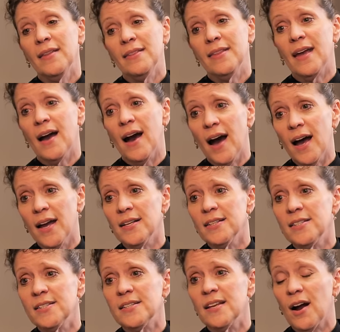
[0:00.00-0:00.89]
the
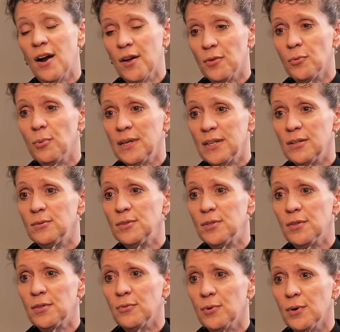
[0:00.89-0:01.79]
eyes are the window
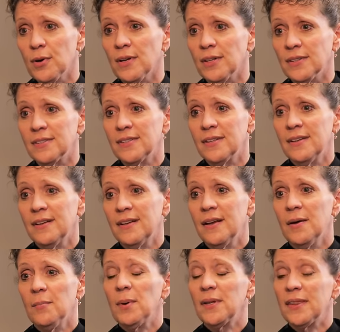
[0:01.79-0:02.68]
to the world,
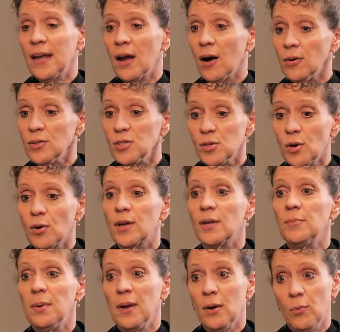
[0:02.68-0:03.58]
but they also
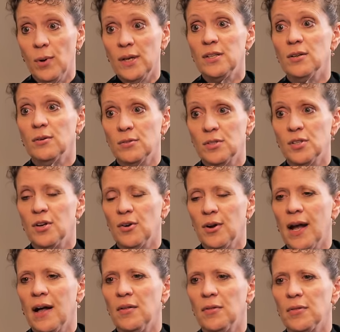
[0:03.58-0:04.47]
can be a window to your
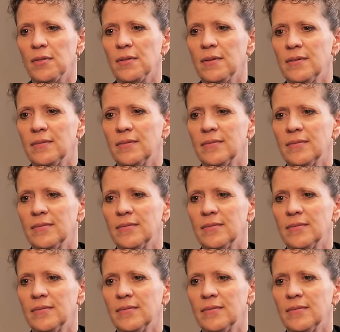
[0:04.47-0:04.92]
health. Yeah, I